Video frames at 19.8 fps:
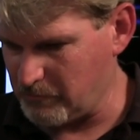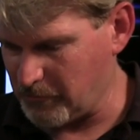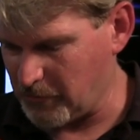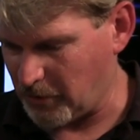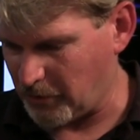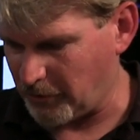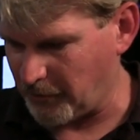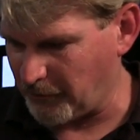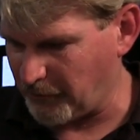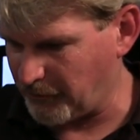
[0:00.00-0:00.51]

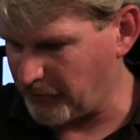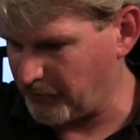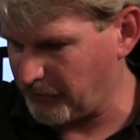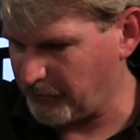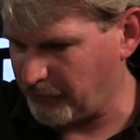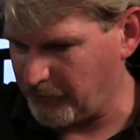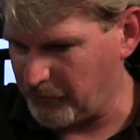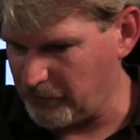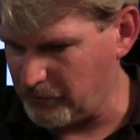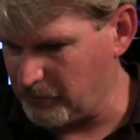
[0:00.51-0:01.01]
Earth
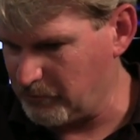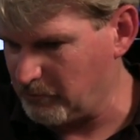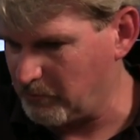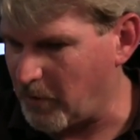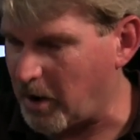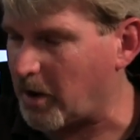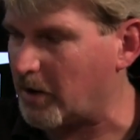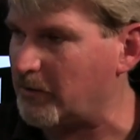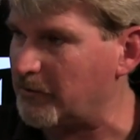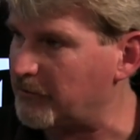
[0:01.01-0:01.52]
to
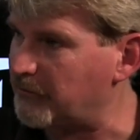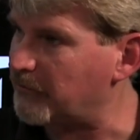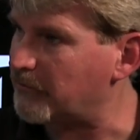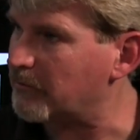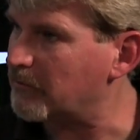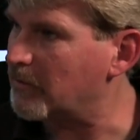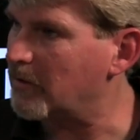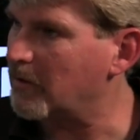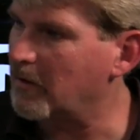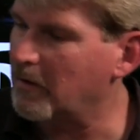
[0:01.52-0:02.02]
Mars.
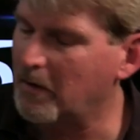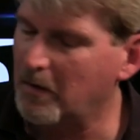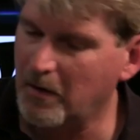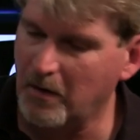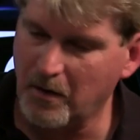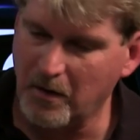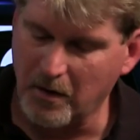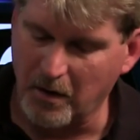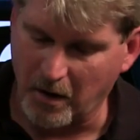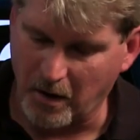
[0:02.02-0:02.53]
Mm-hmm.
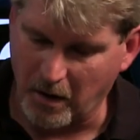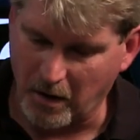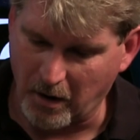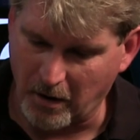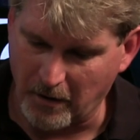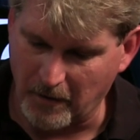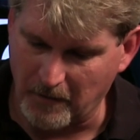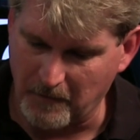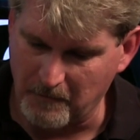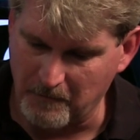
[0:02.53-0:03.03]

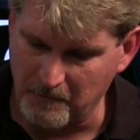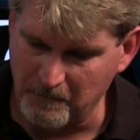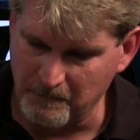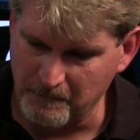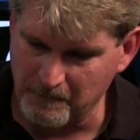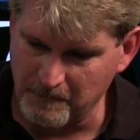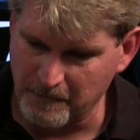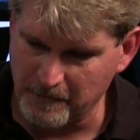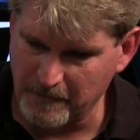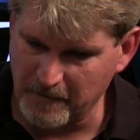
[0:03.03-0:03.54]
Um,
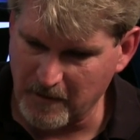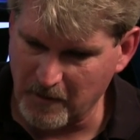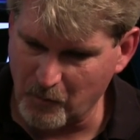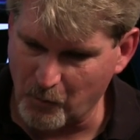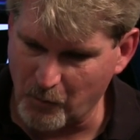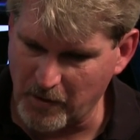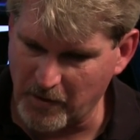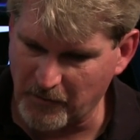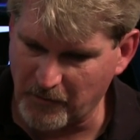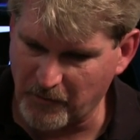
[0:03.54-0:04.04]

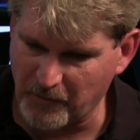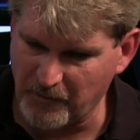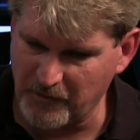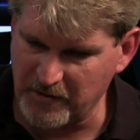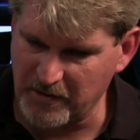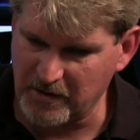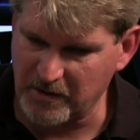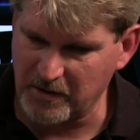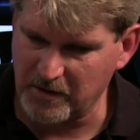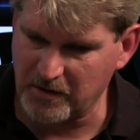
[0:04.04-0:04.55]
with
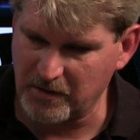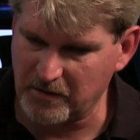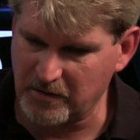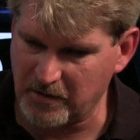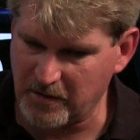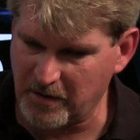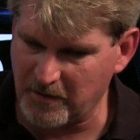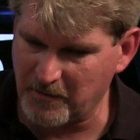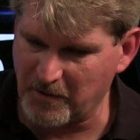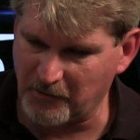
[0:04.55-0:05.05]
the
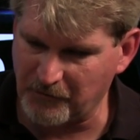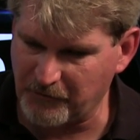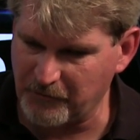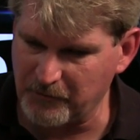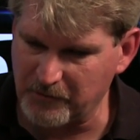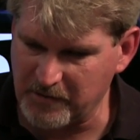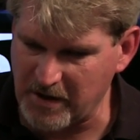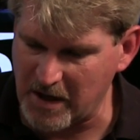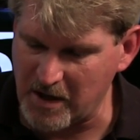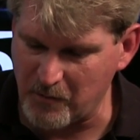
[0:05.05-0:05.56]

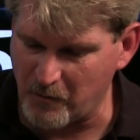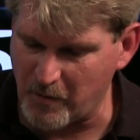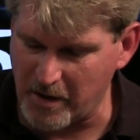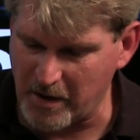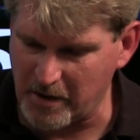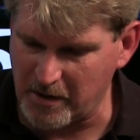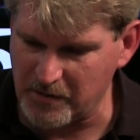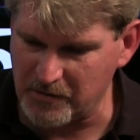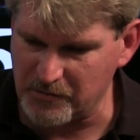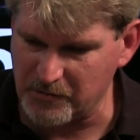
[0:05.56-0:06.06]
EML2
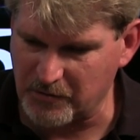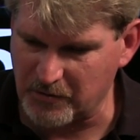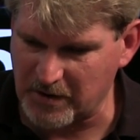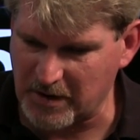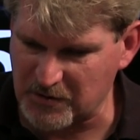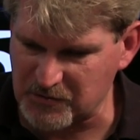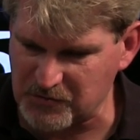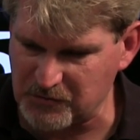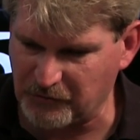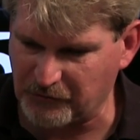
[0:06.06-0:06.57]
gateway, you can
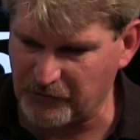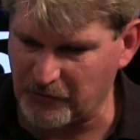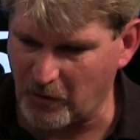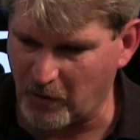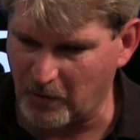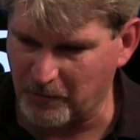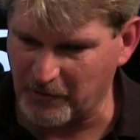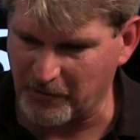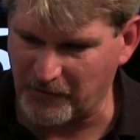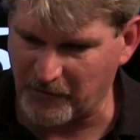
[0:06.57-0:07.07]
actually use the
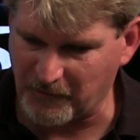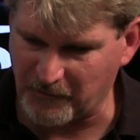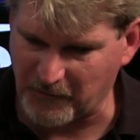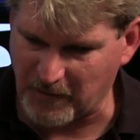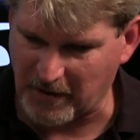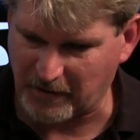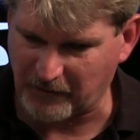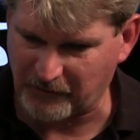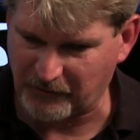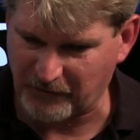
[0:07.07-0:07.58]
Oberth
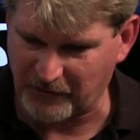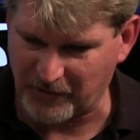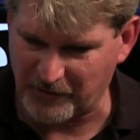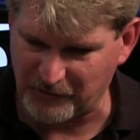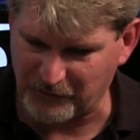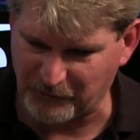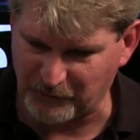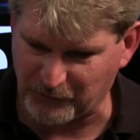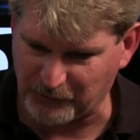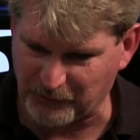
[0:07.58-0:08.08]
effect
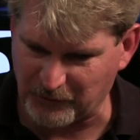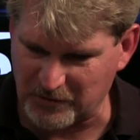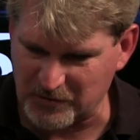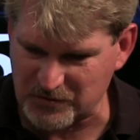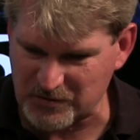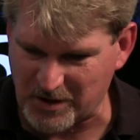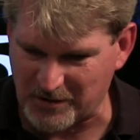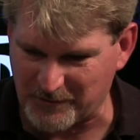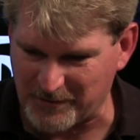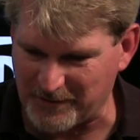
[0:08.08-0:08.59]
as you
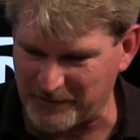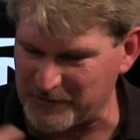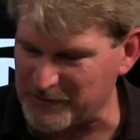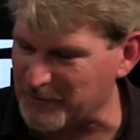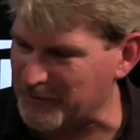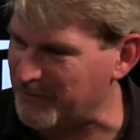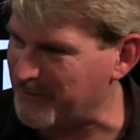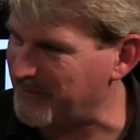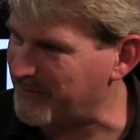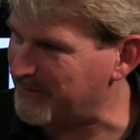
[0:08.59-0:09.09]
slingshot around the
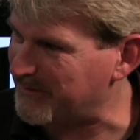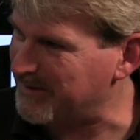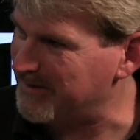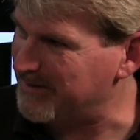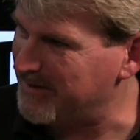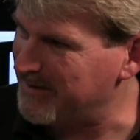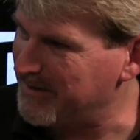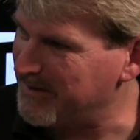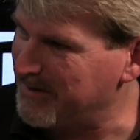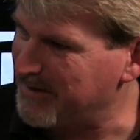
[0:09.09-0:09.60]
Earth
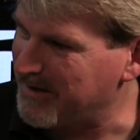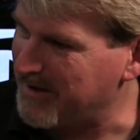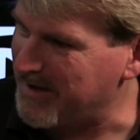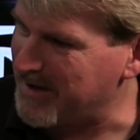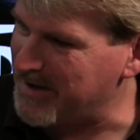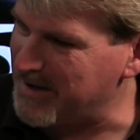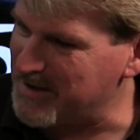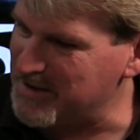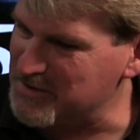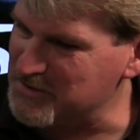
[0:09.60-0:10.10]

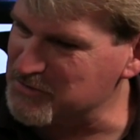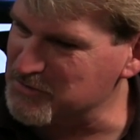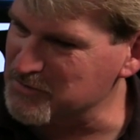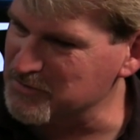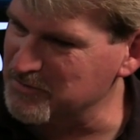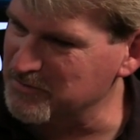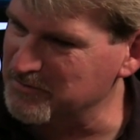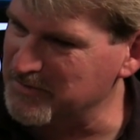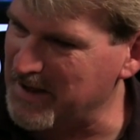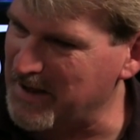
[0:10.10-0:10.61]
and you
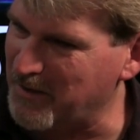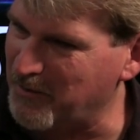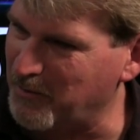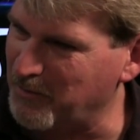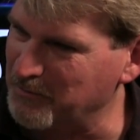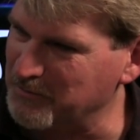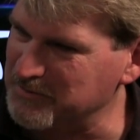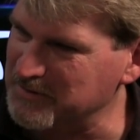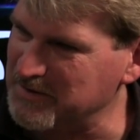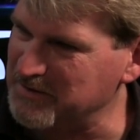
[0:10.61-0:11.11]
now
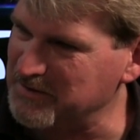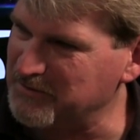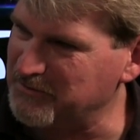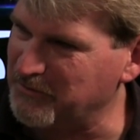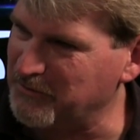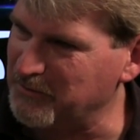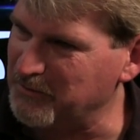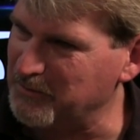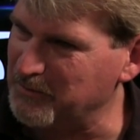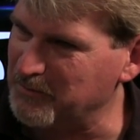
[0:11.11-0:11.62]
only need
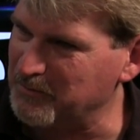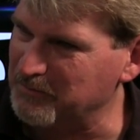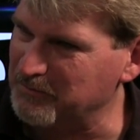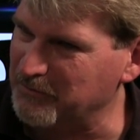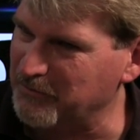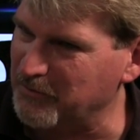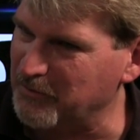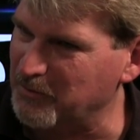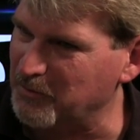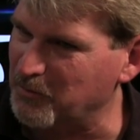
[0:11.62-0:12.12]
to
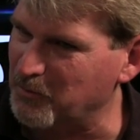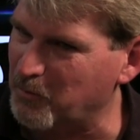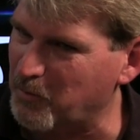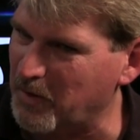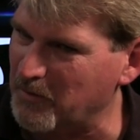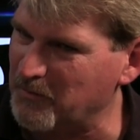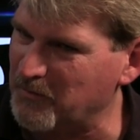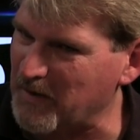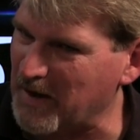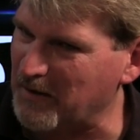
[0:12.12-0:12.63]
do
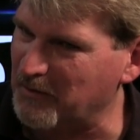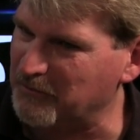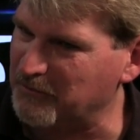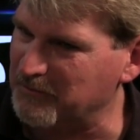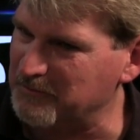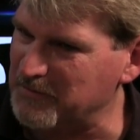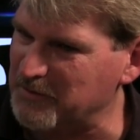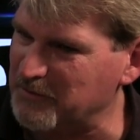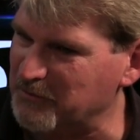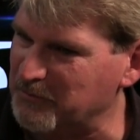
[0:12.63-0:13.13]

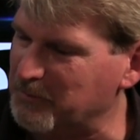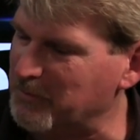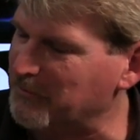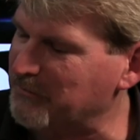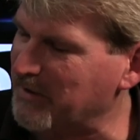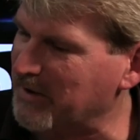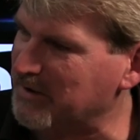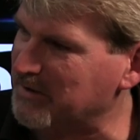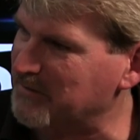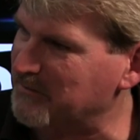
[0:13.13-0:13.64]
1,000 meters per
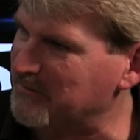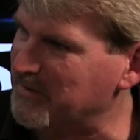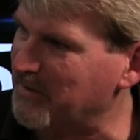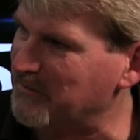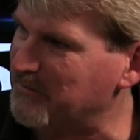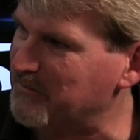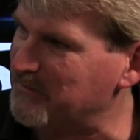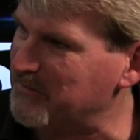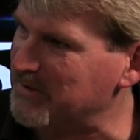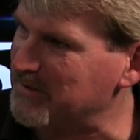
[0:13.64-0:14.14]
second of
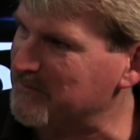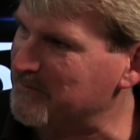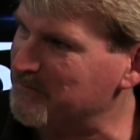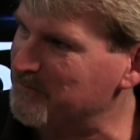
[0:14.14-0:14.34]
delta V.